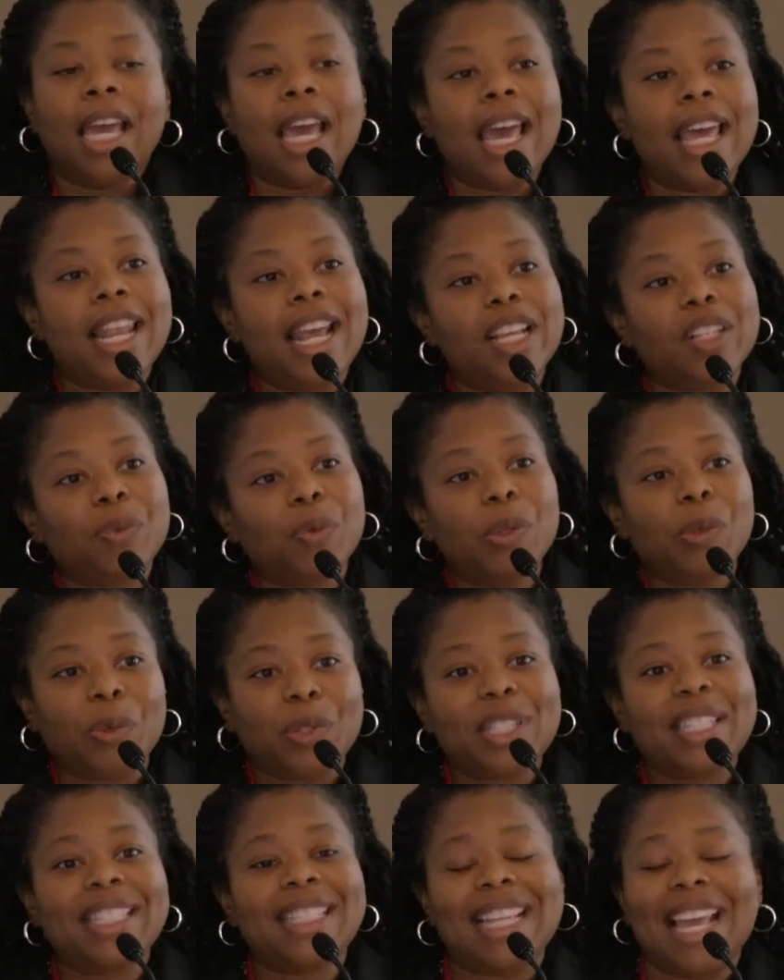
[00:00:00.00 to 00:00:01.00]
And as we
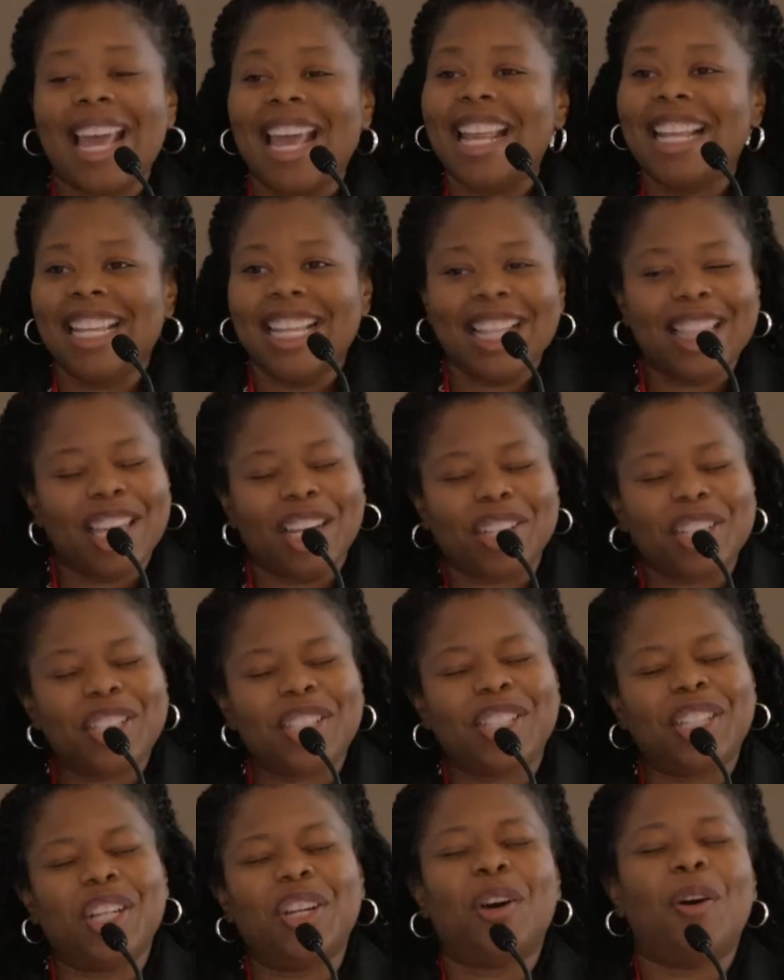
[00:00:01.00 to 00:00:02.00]
were standing there
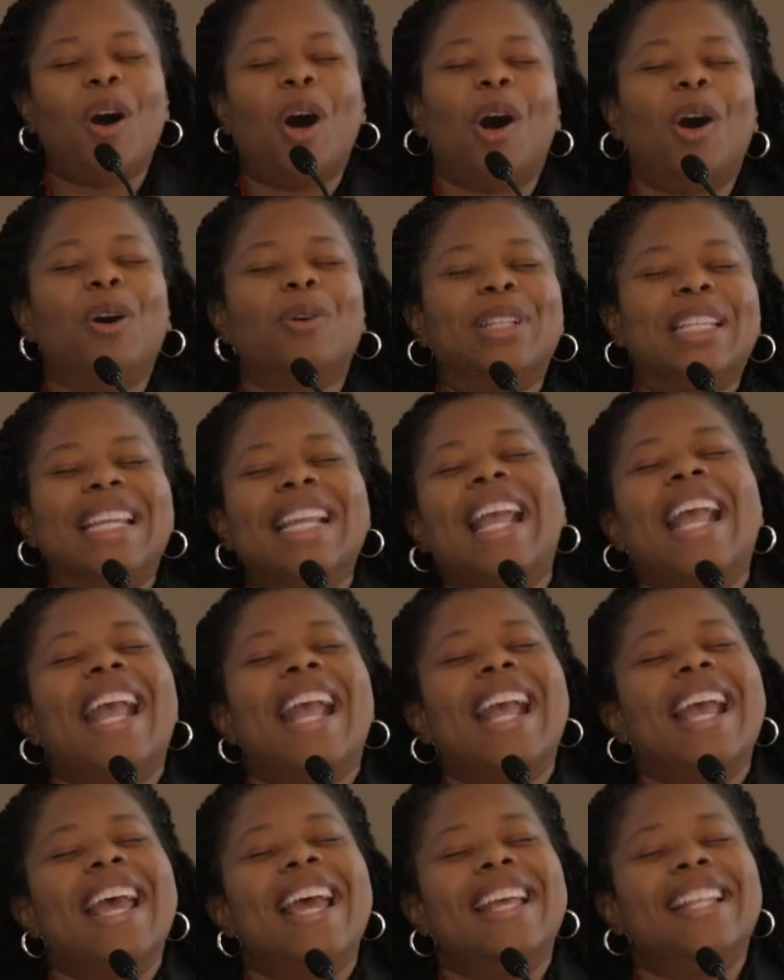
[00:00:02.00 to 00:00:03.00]
still holding
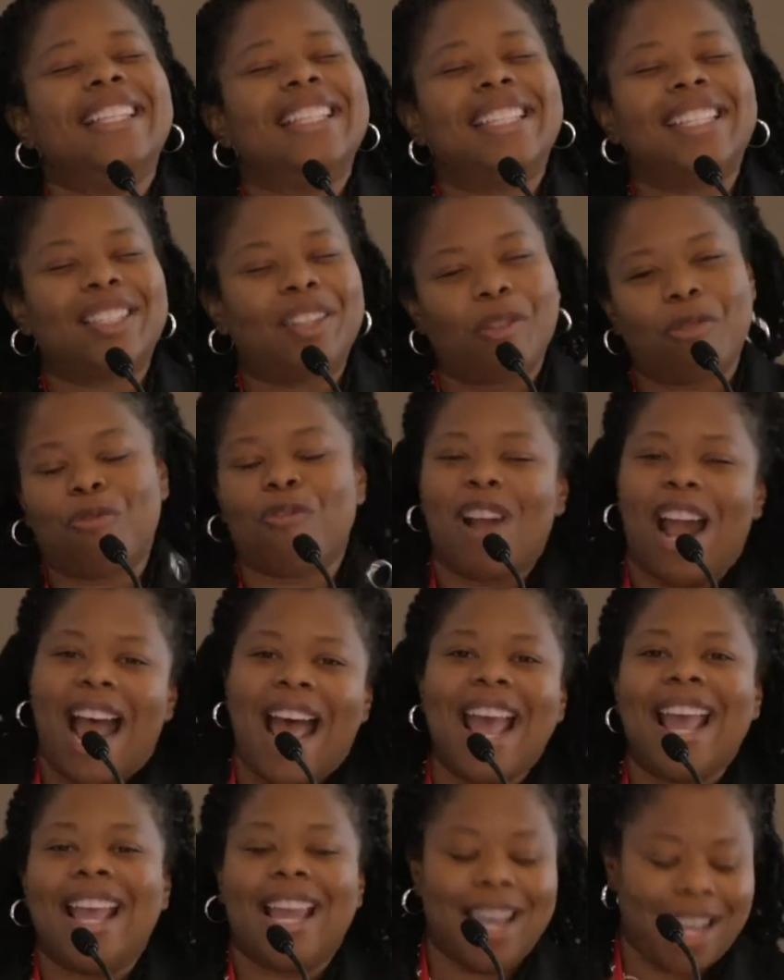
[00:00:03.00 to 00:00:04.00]
hands,
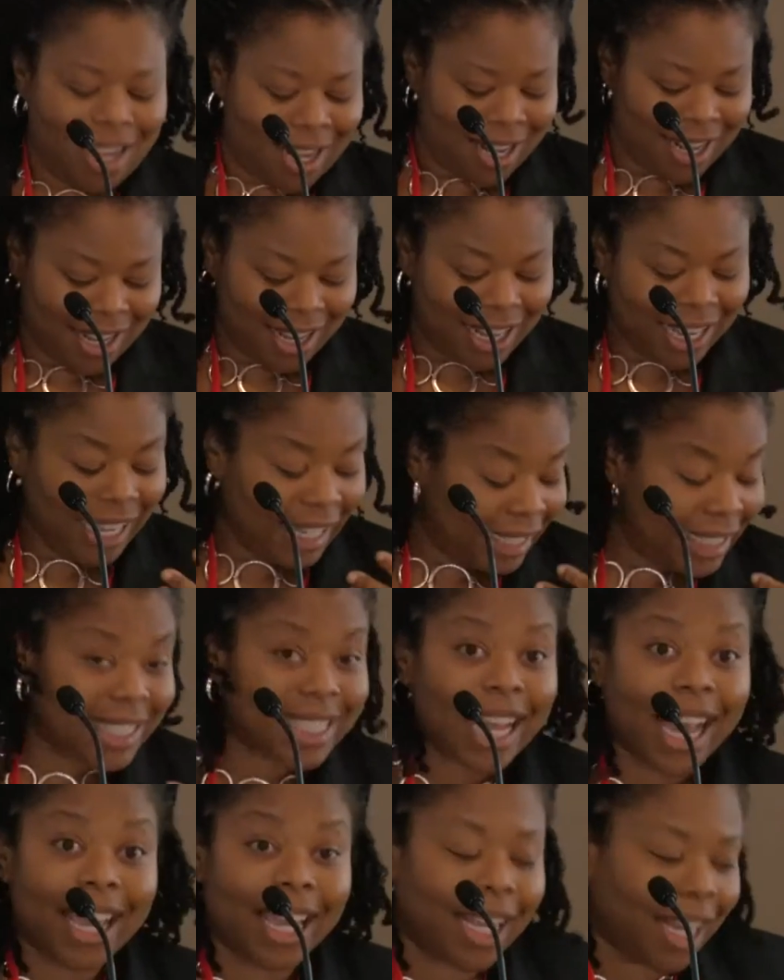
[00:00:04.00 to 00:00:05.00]
crying,
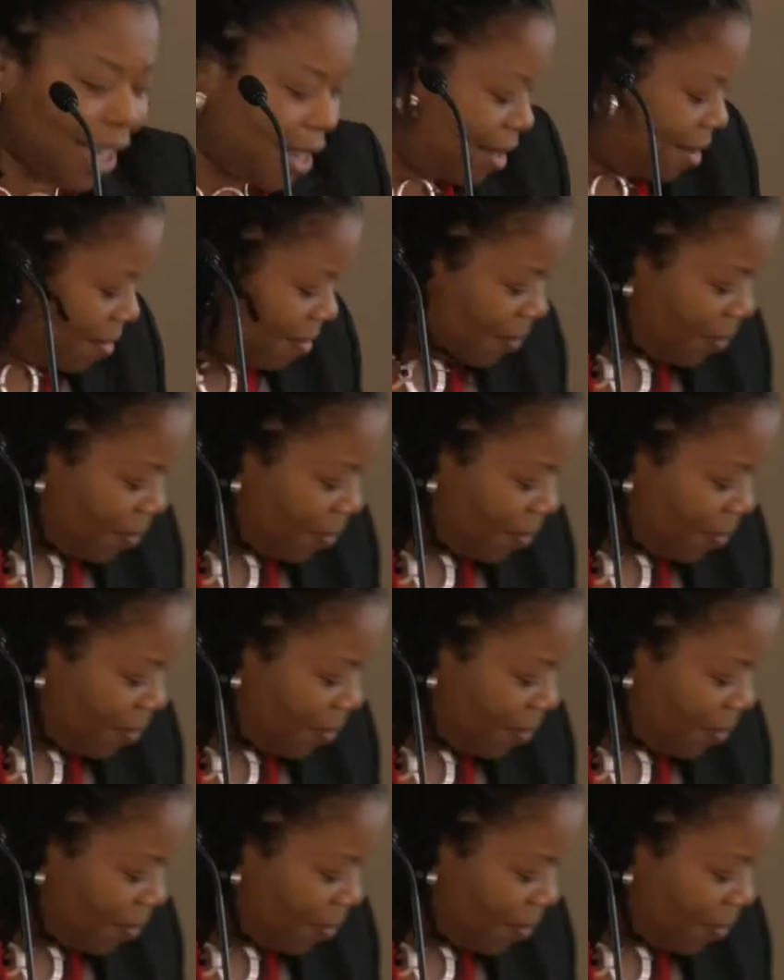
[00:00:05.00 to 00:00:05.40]
excited,